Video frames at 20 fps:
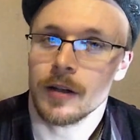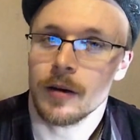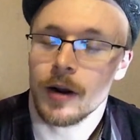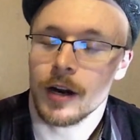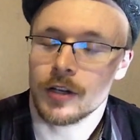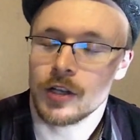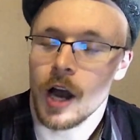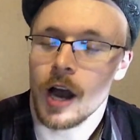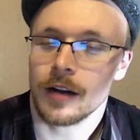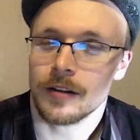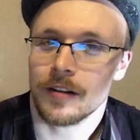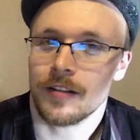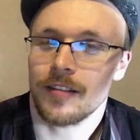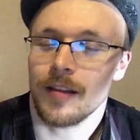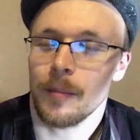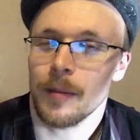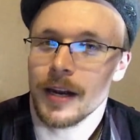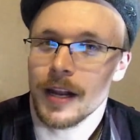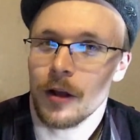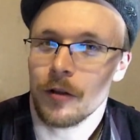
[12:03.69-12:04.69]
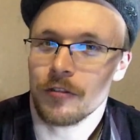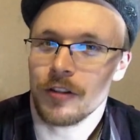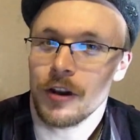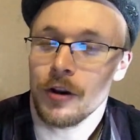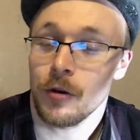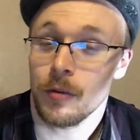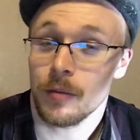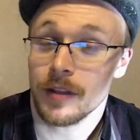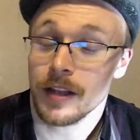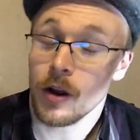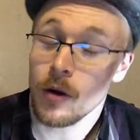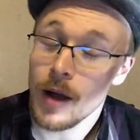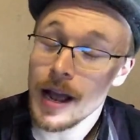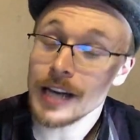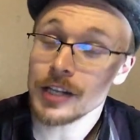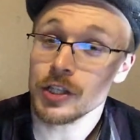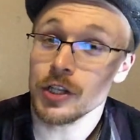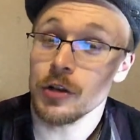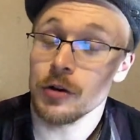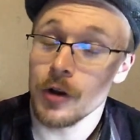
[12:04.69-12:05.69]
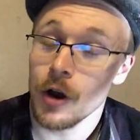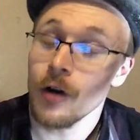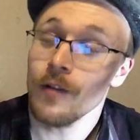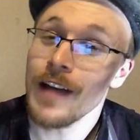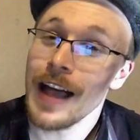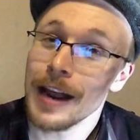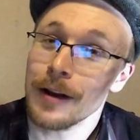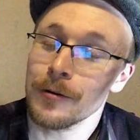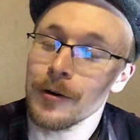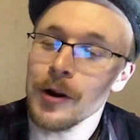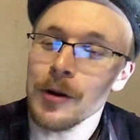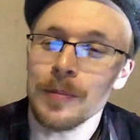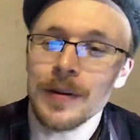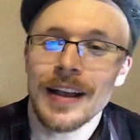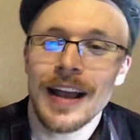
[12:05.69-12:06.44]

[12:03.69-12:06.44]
I talked to somebody else I knew, and we're like, oh, actually, that group?